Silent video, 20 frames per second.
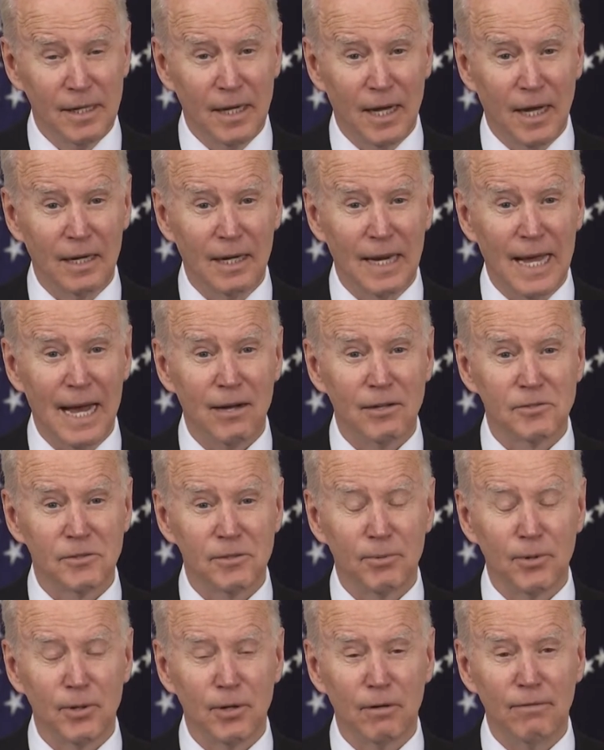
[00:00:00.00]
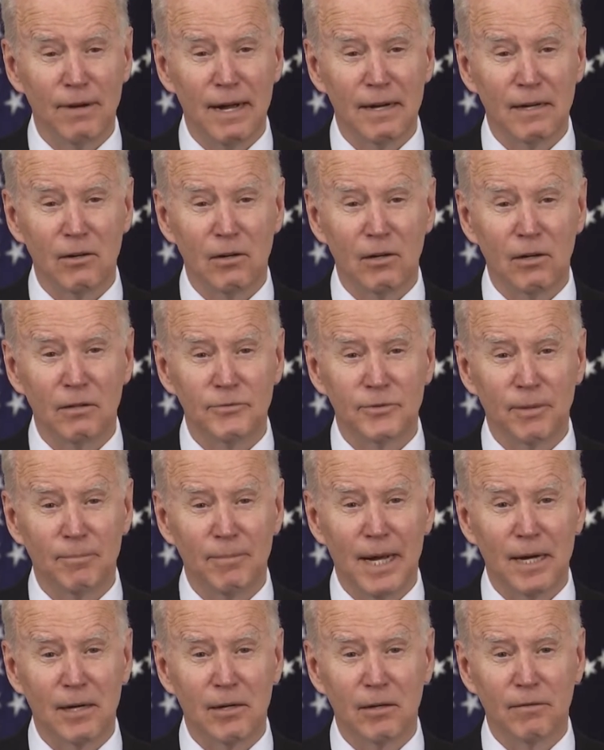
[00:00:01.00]
allows the Bureau of Alcohol,
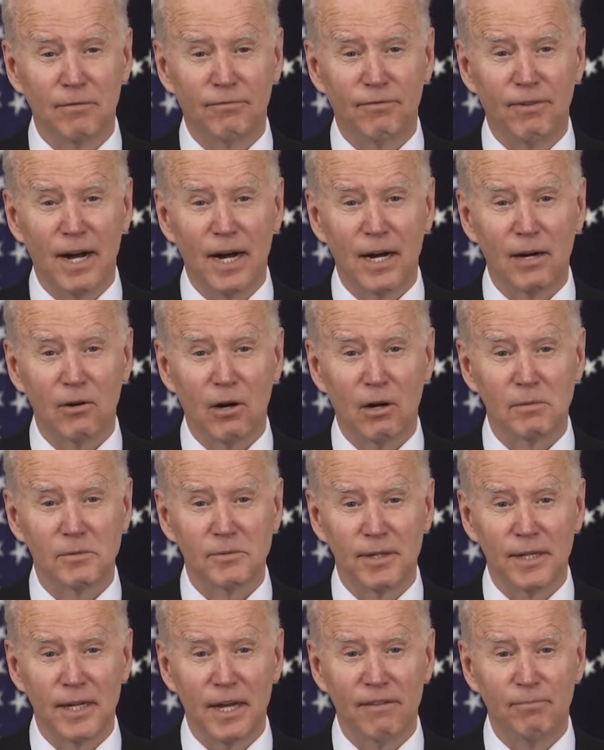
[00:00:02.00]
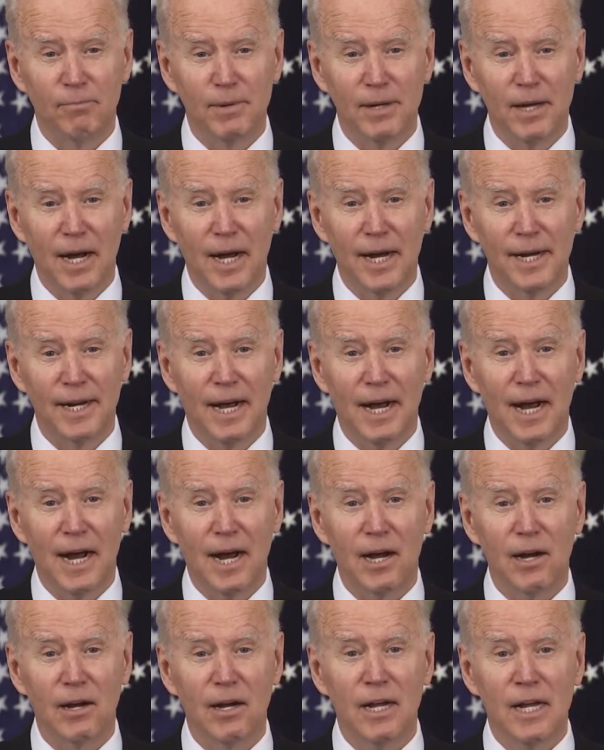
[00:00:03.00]
Tobacco, and Firearms and the FBI to
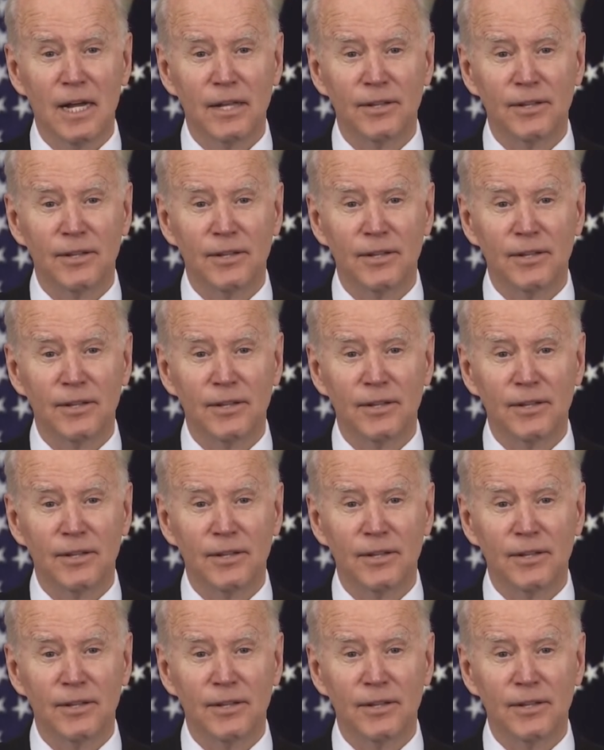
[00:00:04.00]
hire